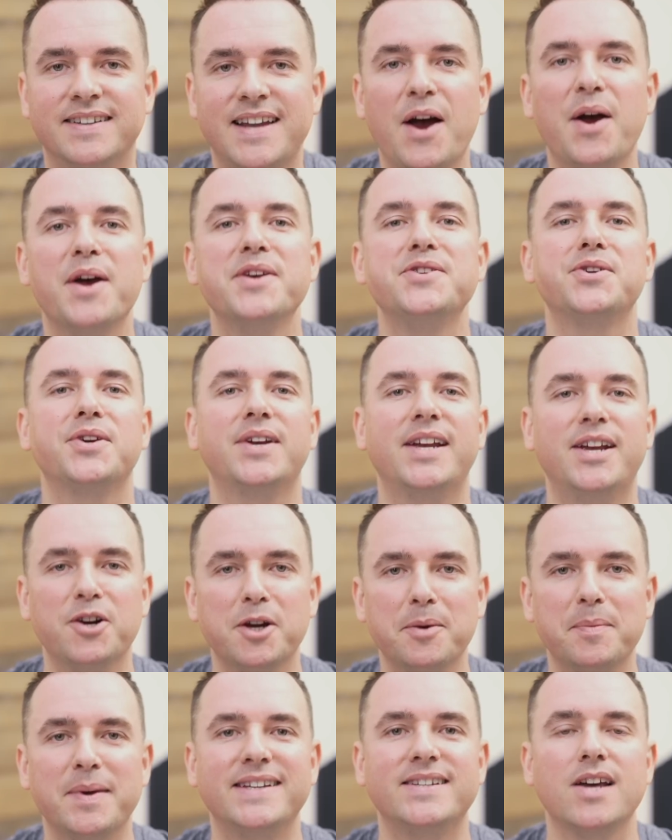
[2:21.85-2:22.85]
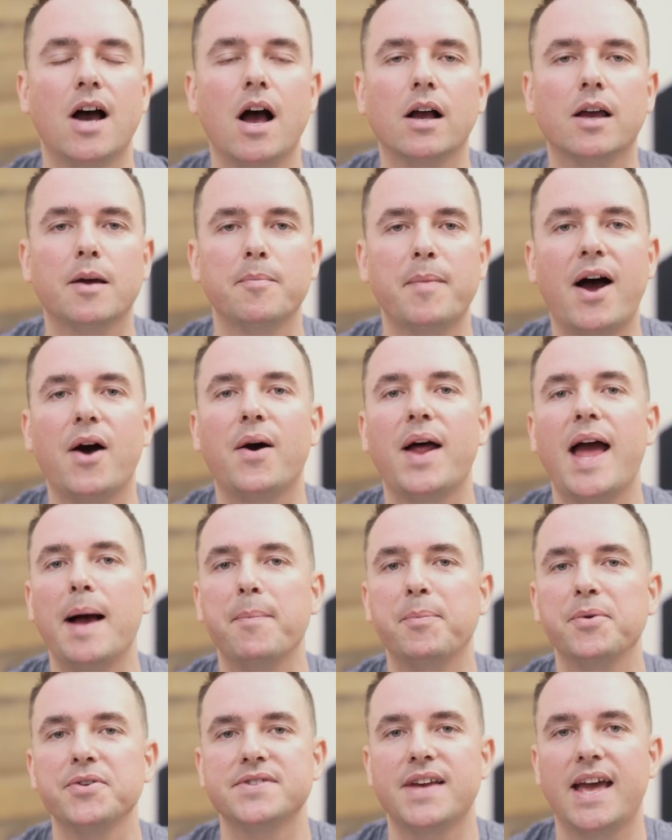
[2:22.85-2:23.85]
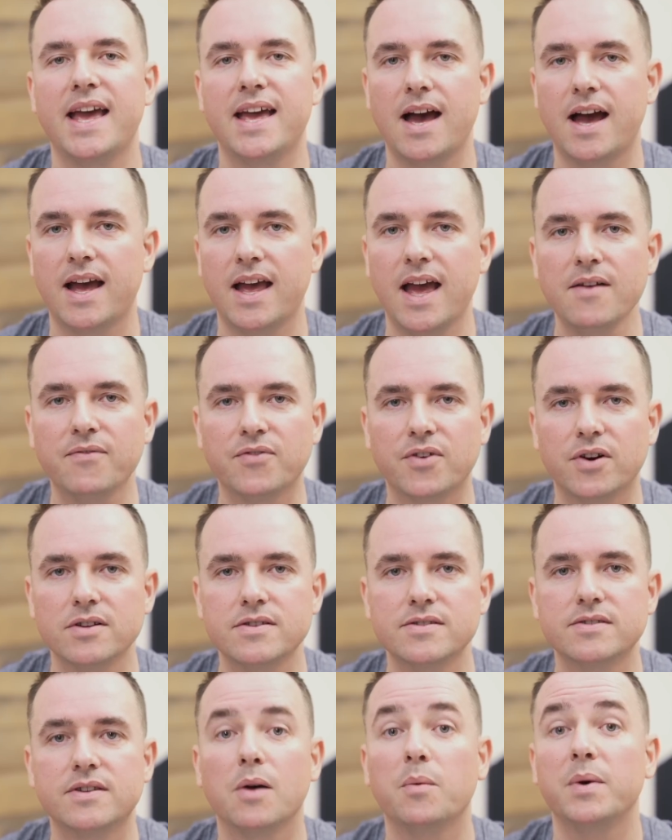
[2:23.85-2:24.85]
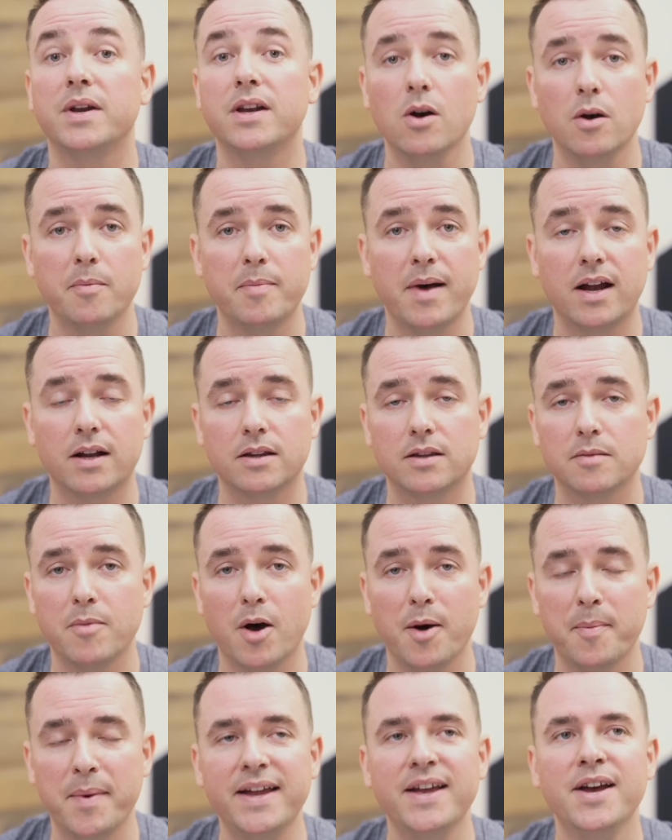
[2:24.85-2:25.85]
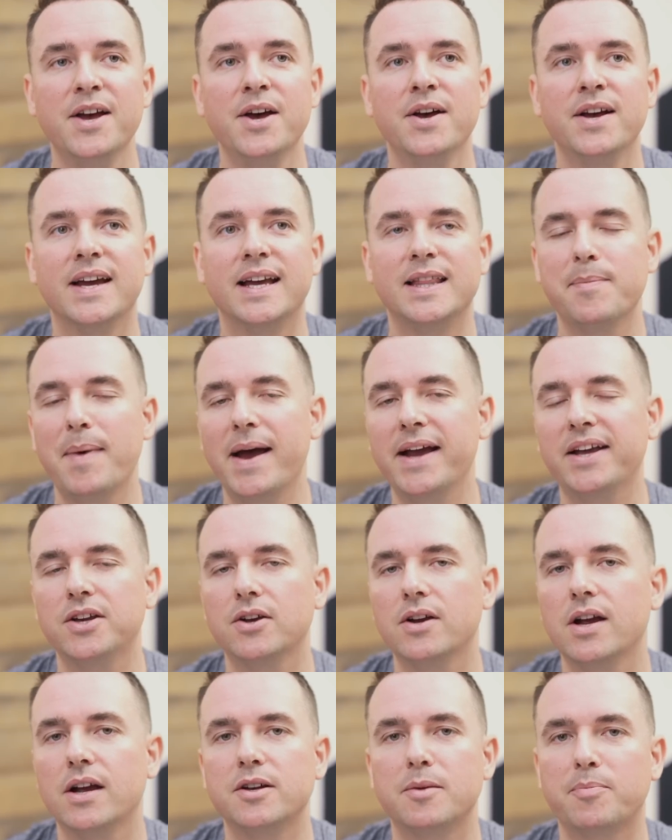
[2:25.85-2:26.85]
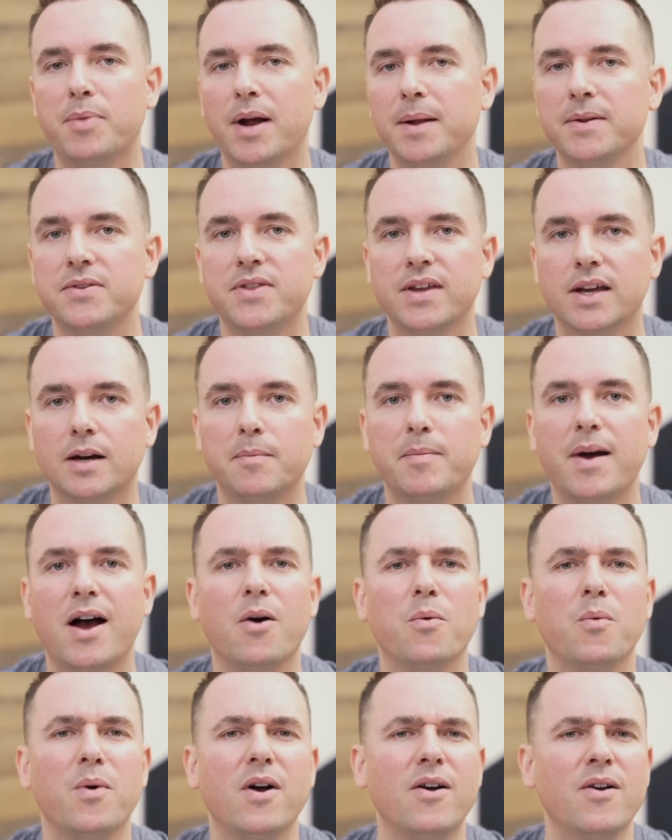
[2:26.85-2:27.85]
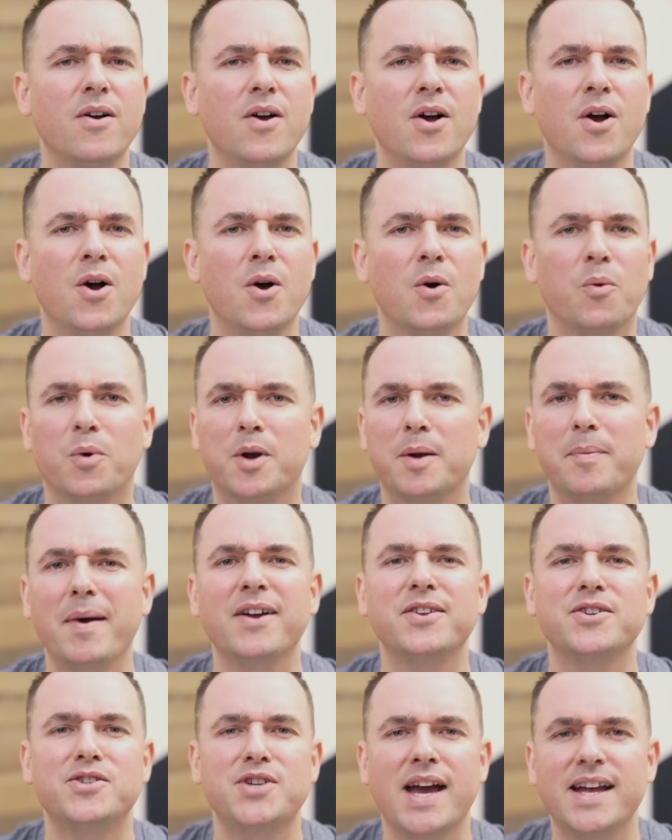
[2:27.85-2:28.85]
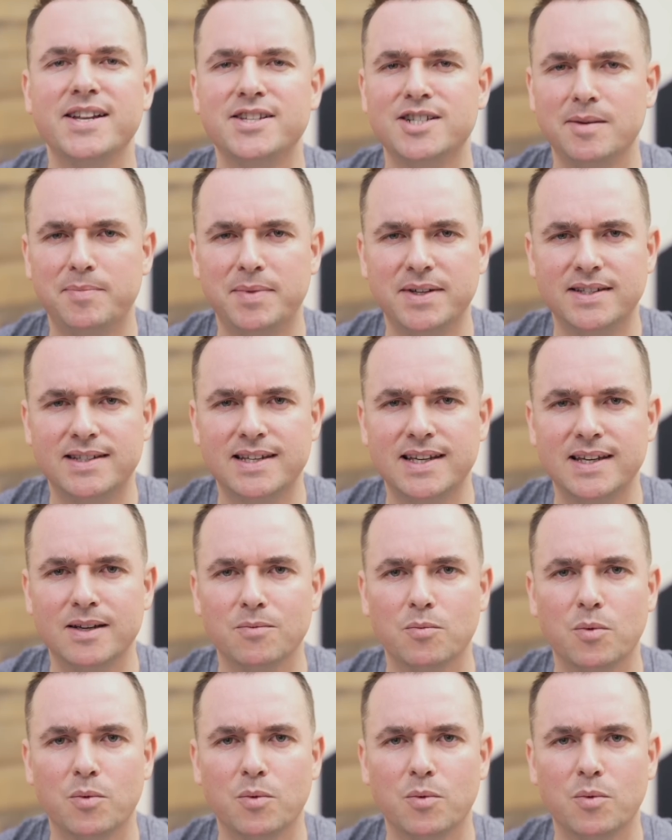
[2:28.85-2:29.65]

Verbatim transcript: Now, as you're hearing me talk about Apple's AI efforts that we know about at the moment, in the back of your head, you're probably thinking about, well, what about ChatGPT?